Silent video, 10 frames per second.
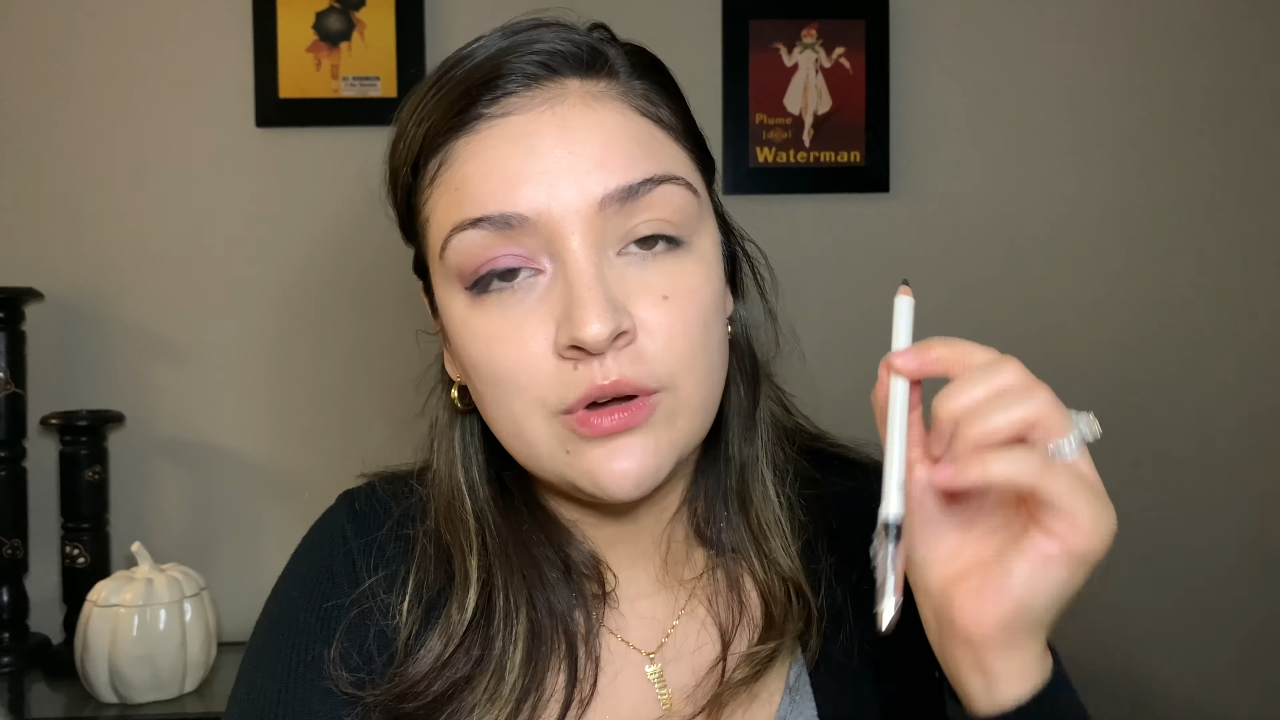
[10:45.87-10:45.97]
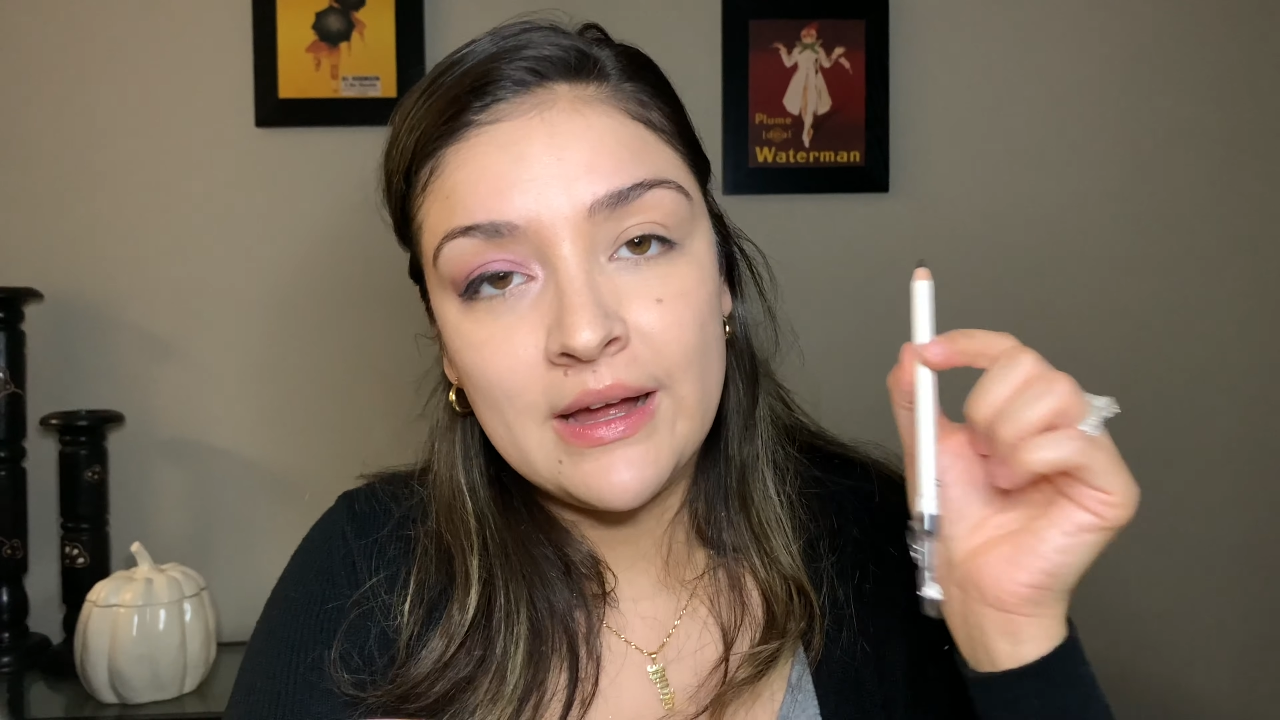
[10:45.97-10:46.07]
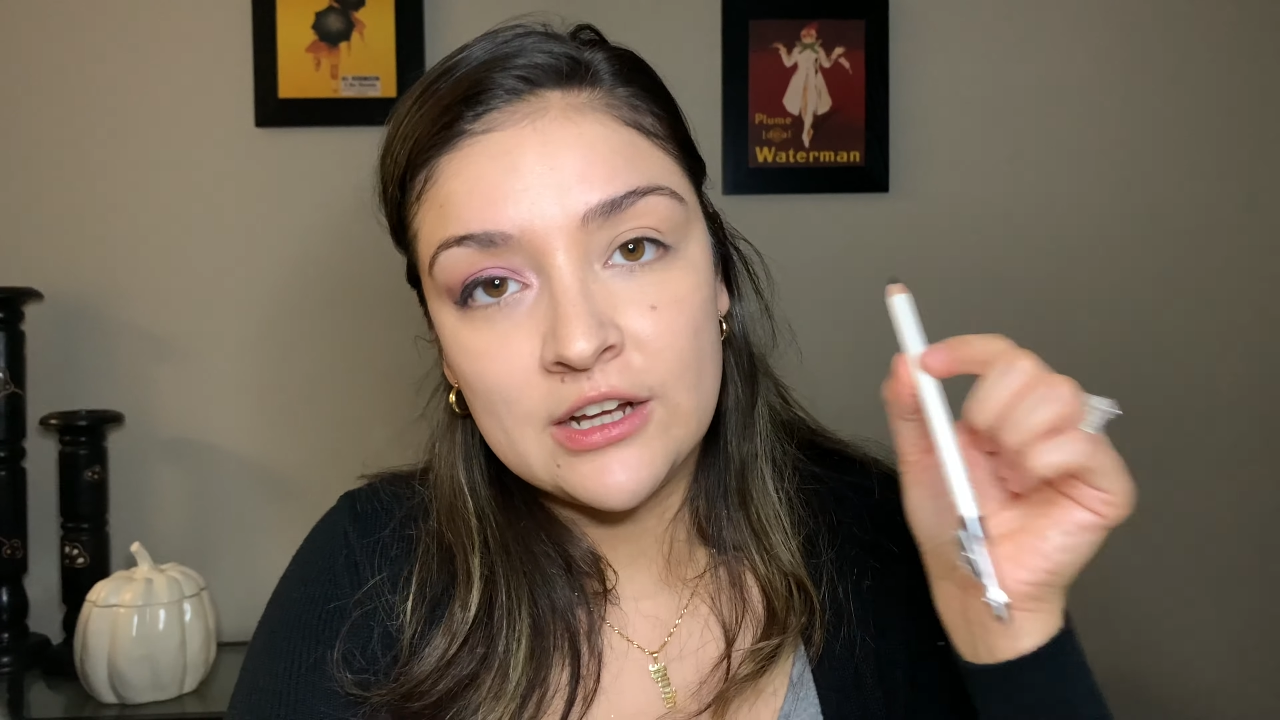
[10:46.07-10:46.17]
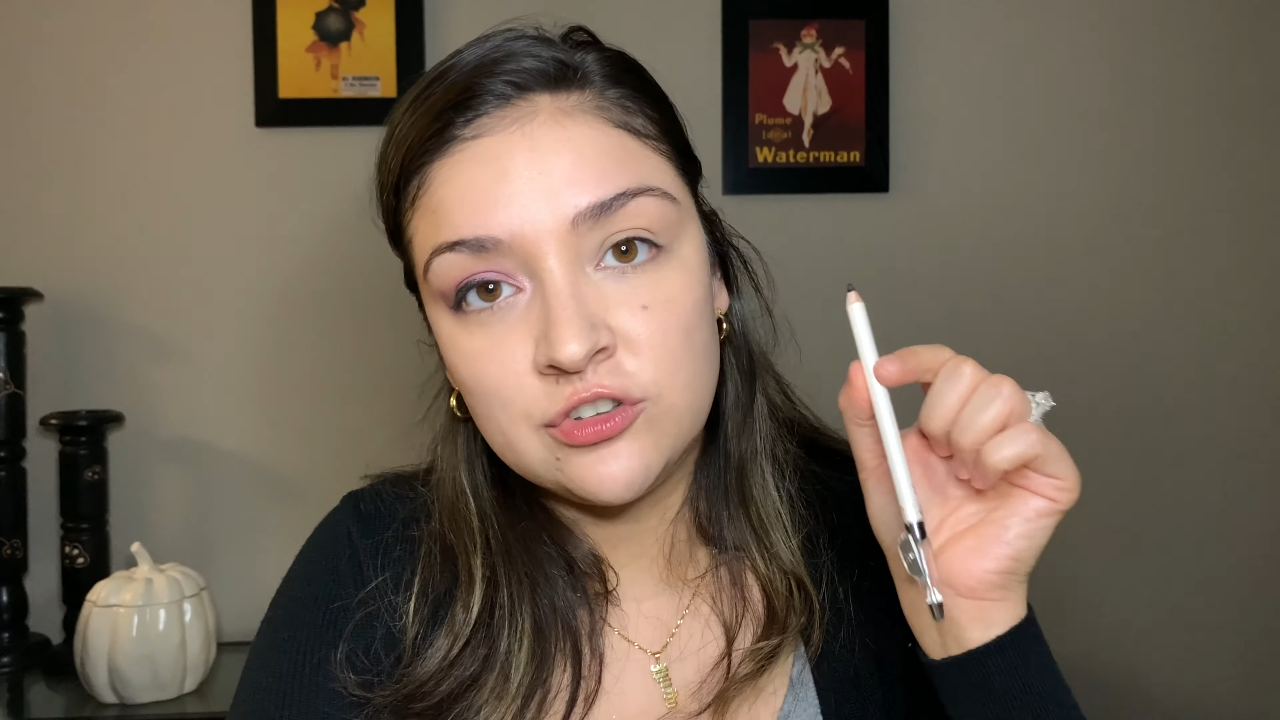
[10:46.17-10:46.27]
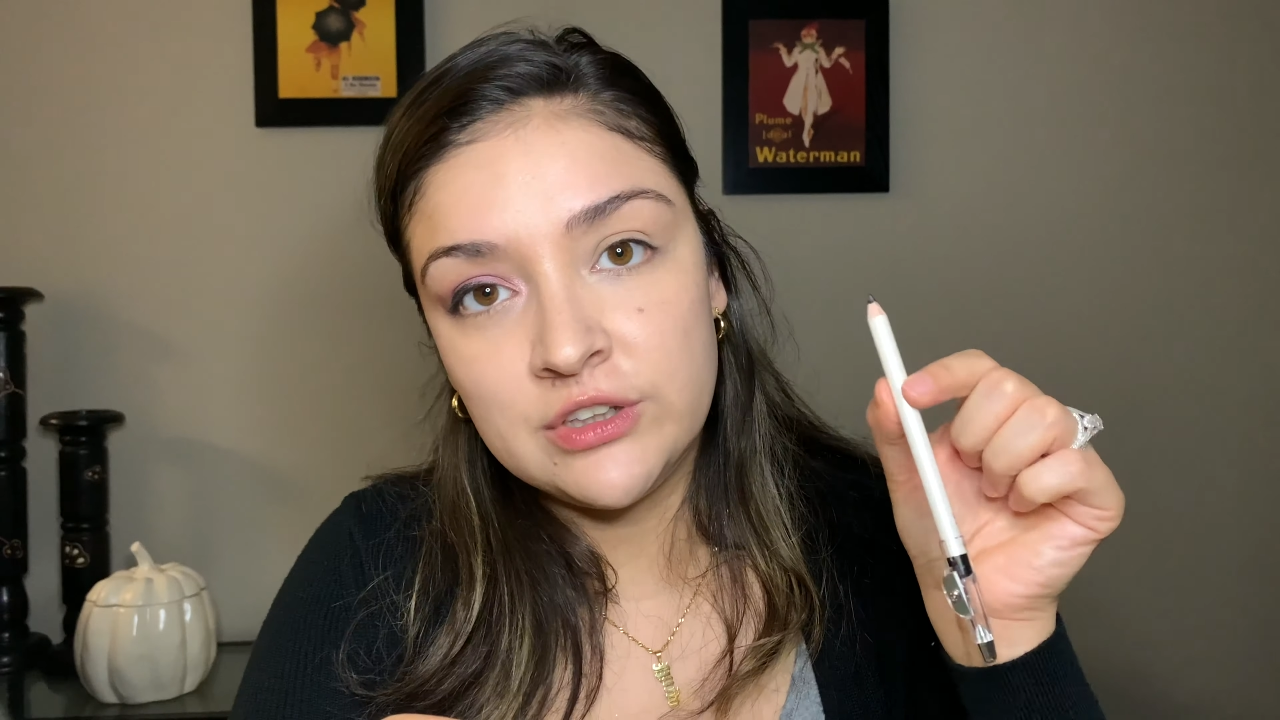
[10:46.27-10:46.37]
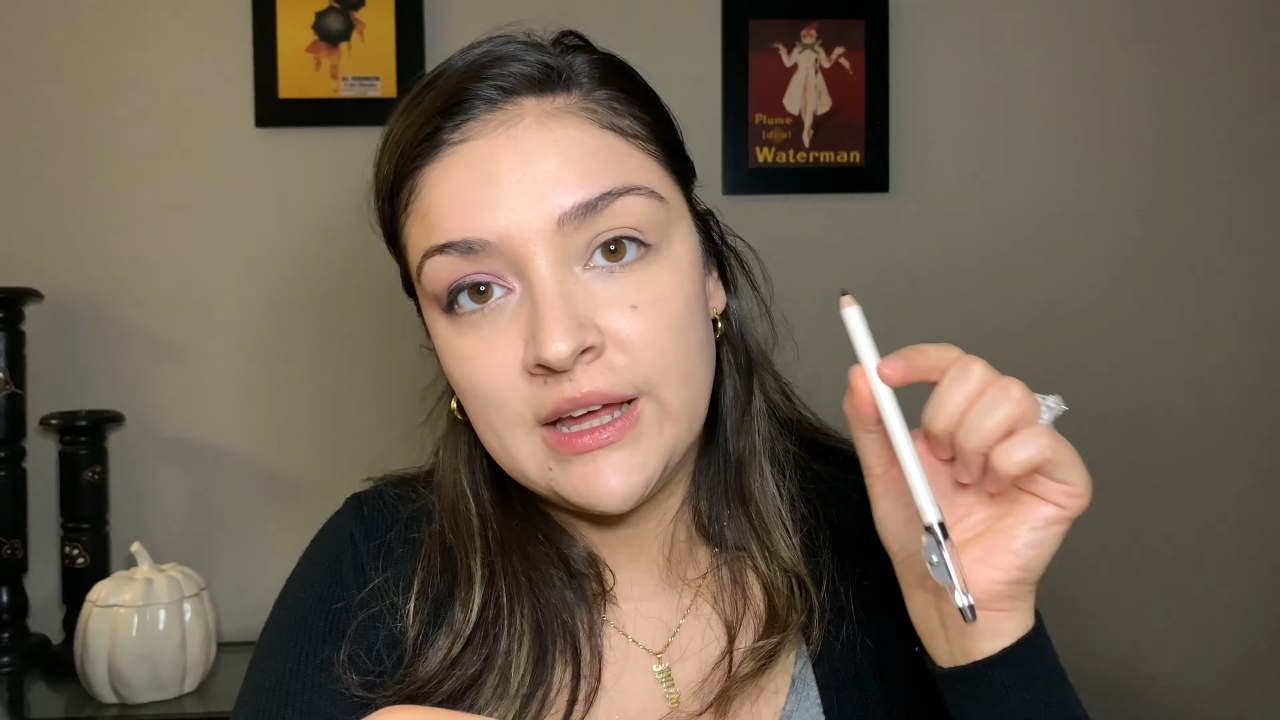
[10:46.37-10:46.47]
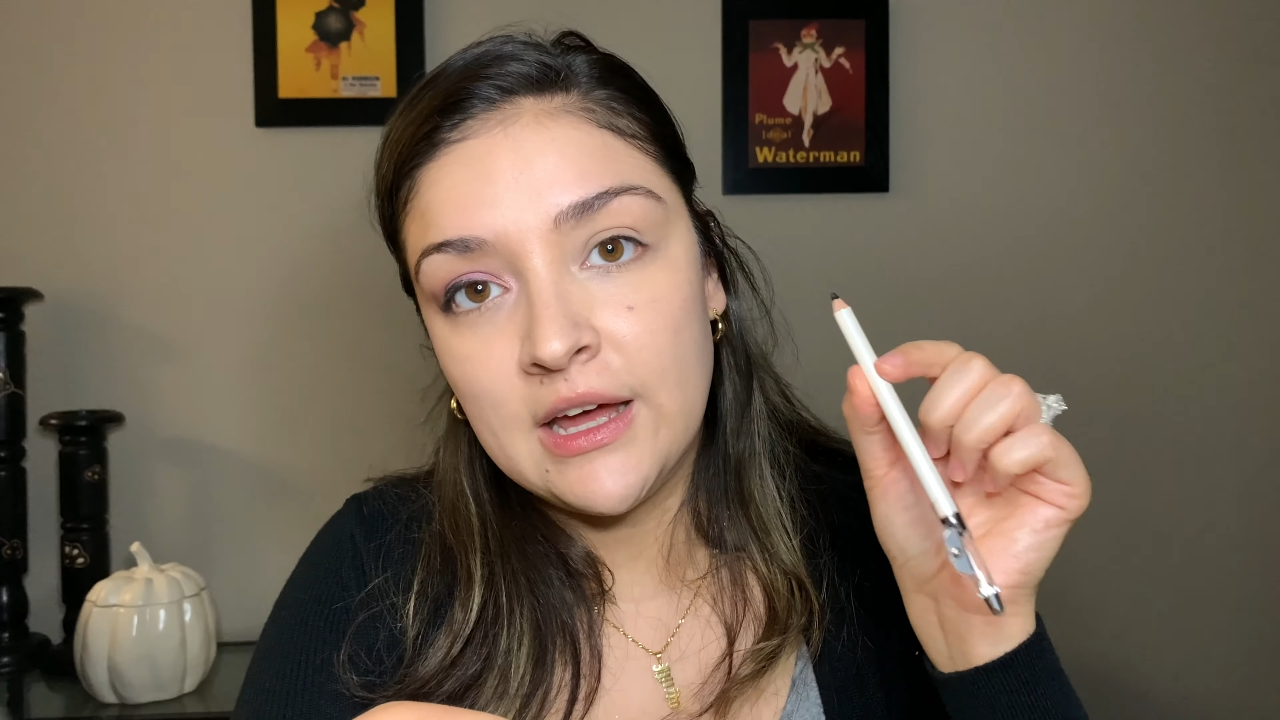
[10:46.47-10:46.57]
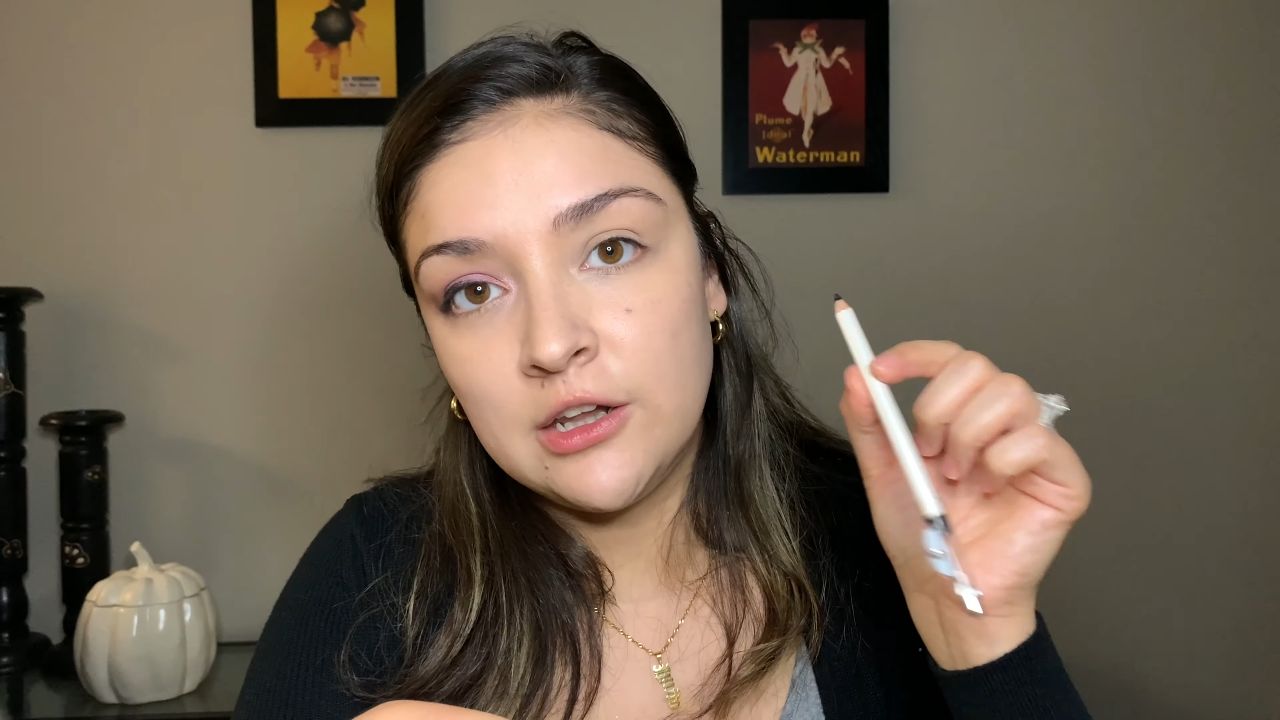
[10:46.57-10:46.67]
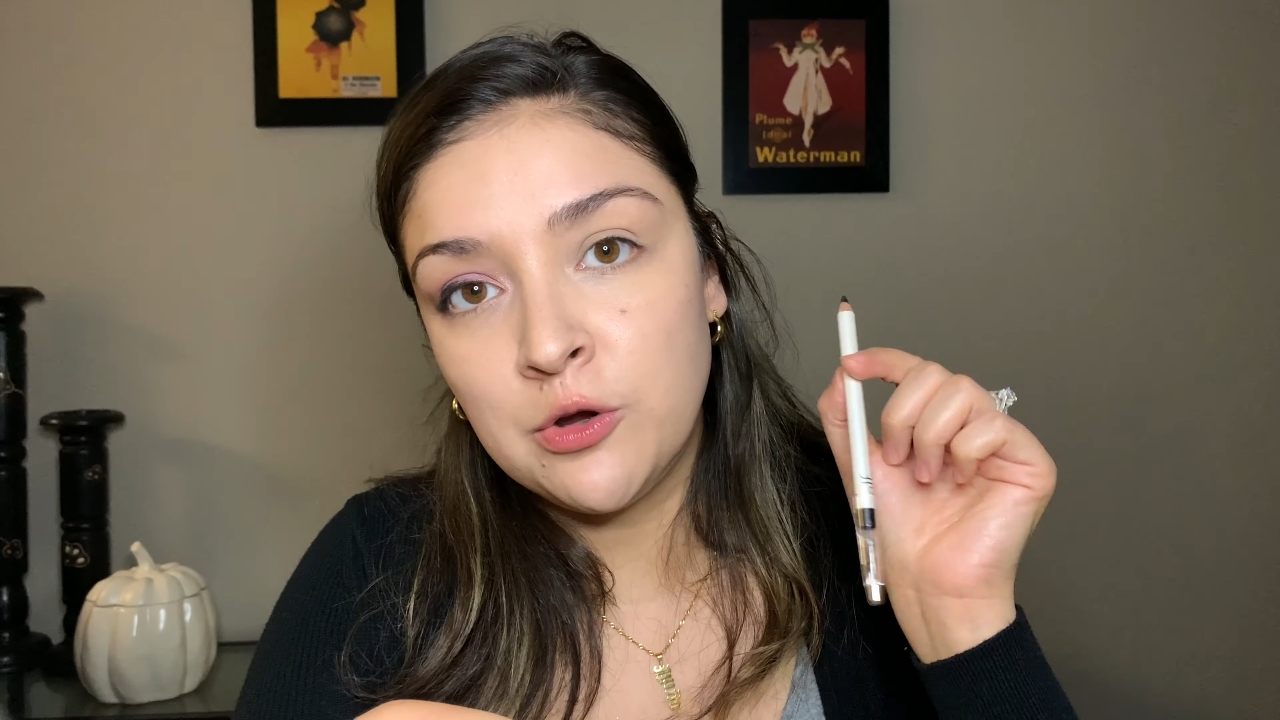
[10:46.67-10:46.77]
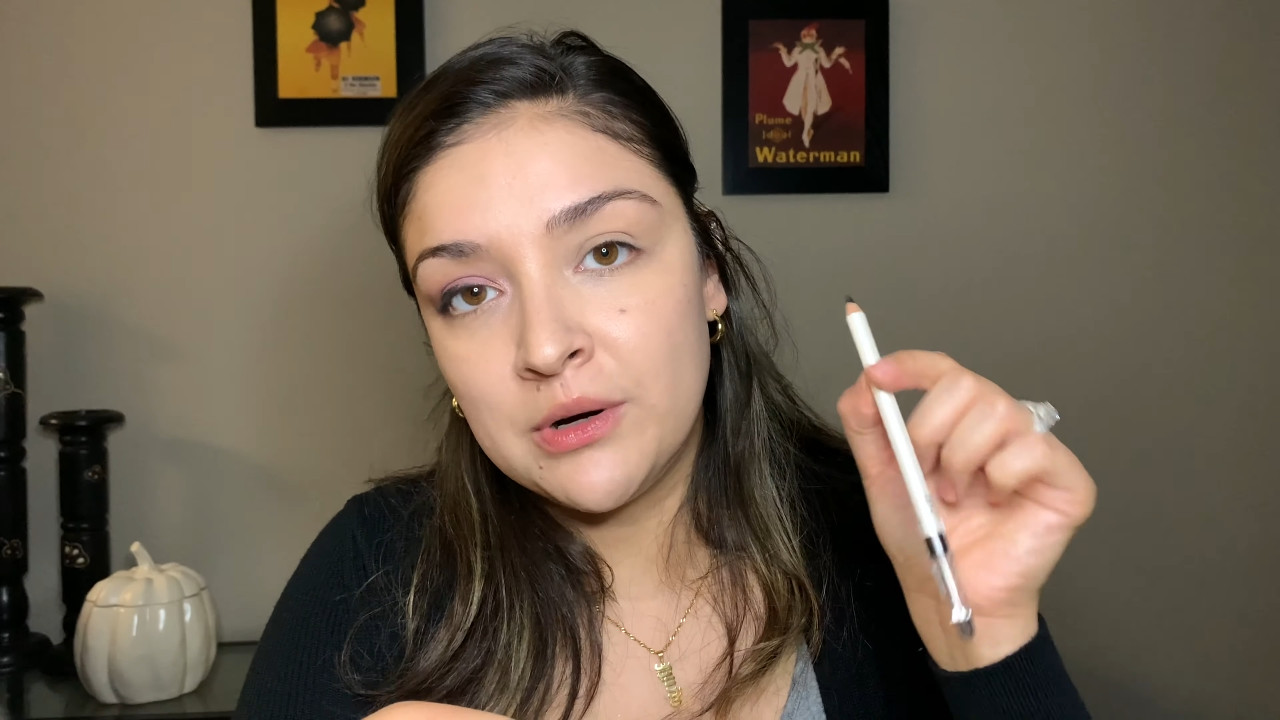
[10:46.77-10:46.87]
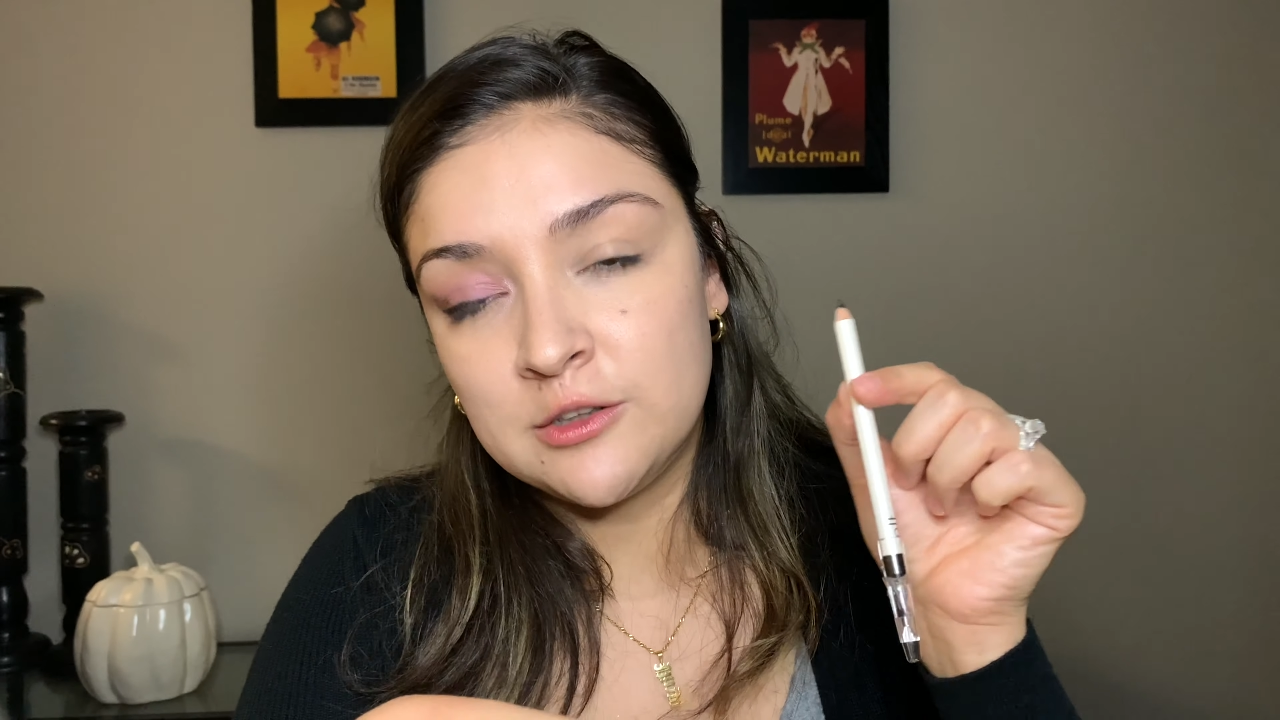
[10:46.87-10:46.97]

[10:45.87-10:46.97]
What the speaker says: I actually had lower